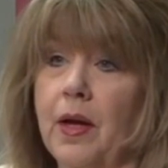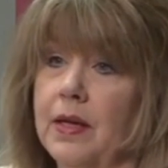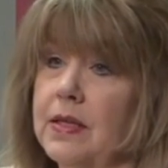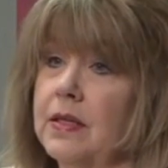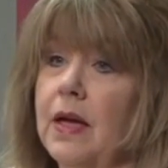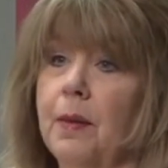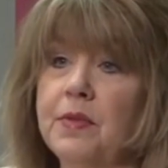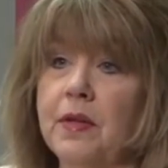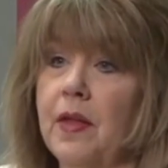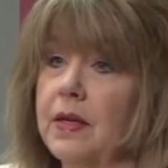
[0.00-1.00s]
has
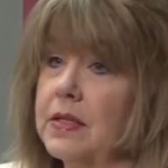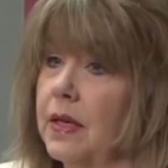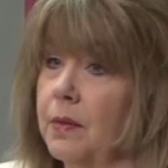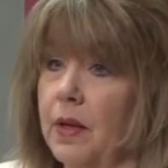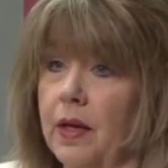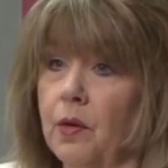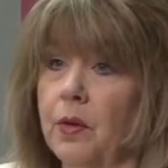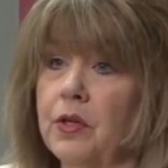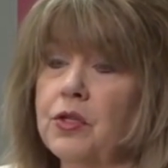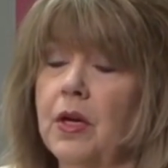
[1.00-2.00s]
adopted that same
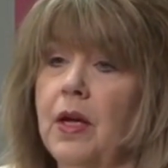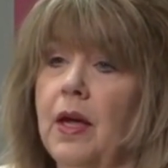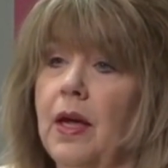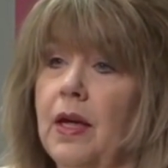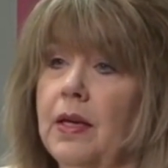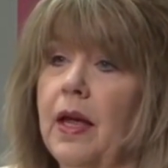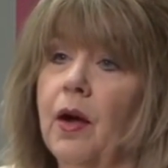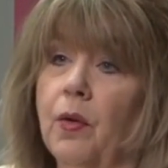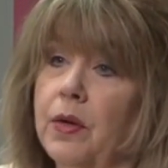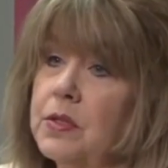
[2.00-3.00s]
language and
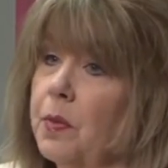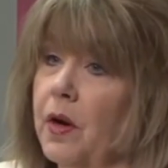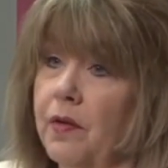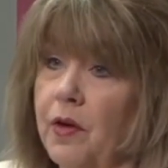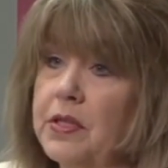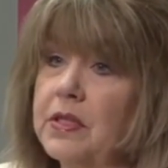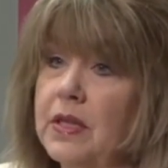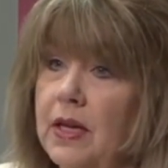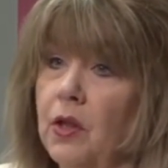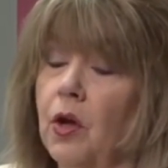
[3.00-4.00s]
now is part of our
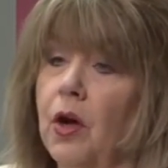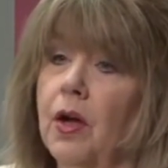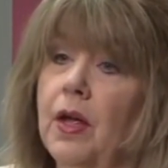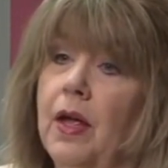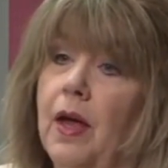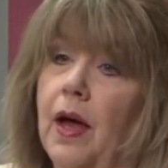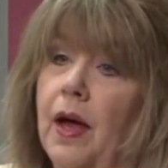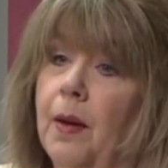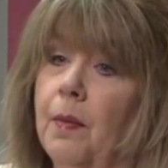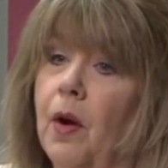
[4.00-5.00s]
state law,
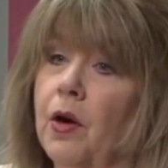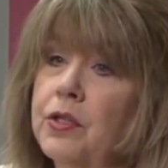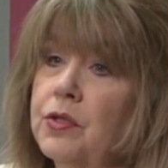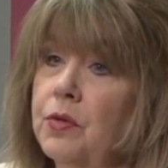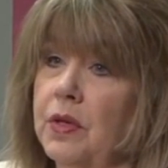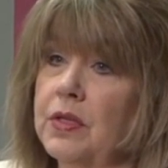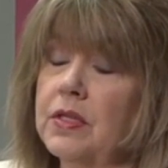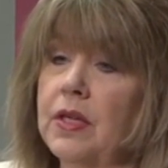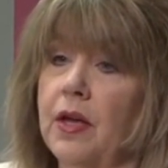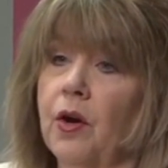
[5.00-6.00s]
um, our
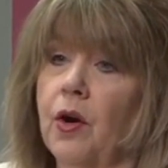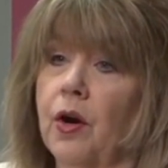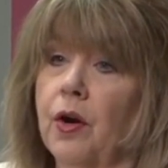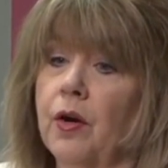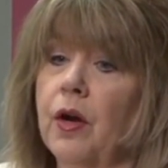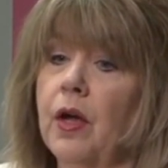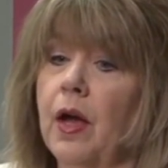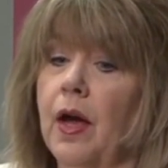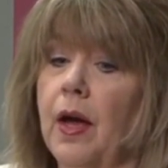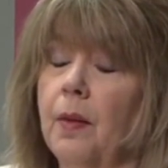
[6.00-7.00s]
students that are
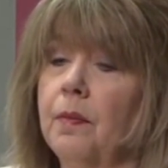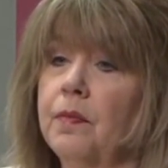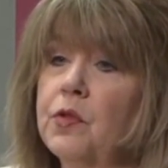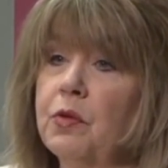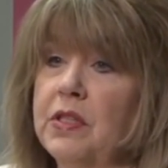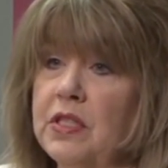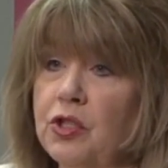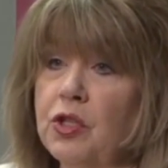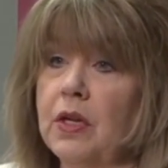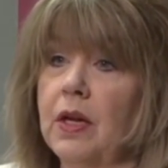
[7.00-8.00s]
um,
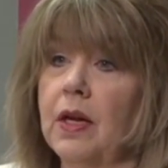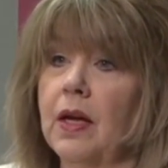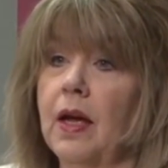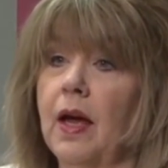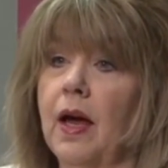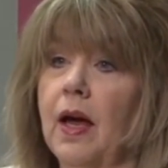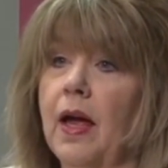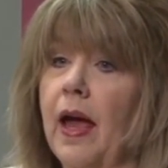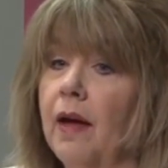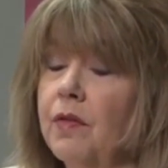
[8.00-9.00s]
transitioning uh,
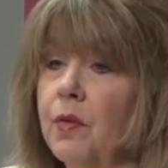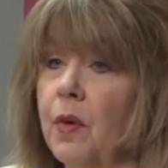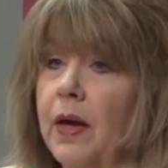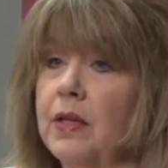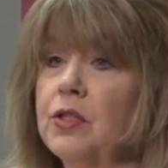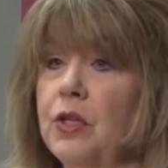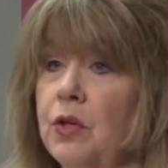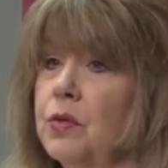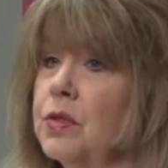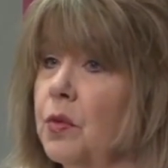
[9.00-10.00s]
have the right to
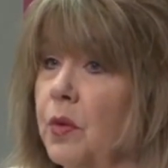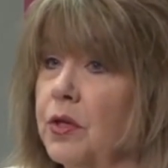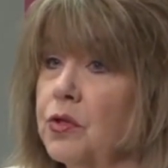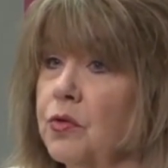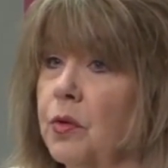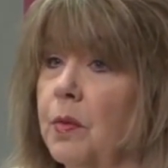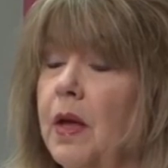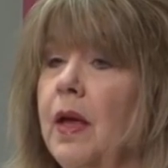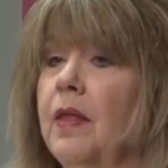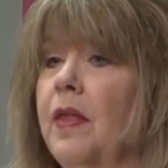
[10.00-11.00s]
use the restroom
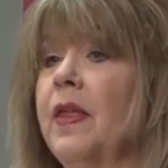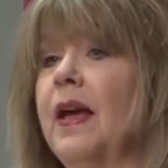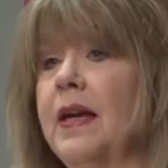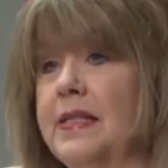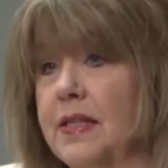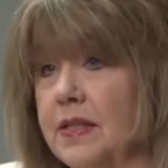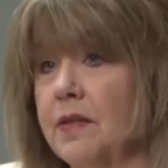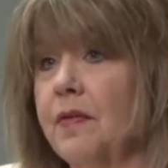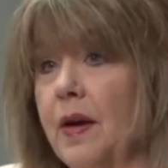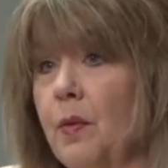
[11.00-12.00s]
that they
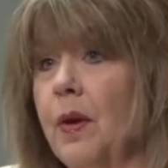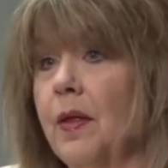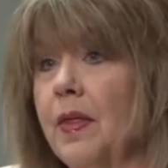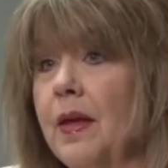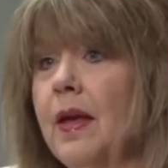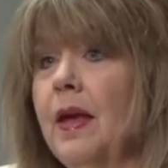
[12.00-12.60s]
identify with.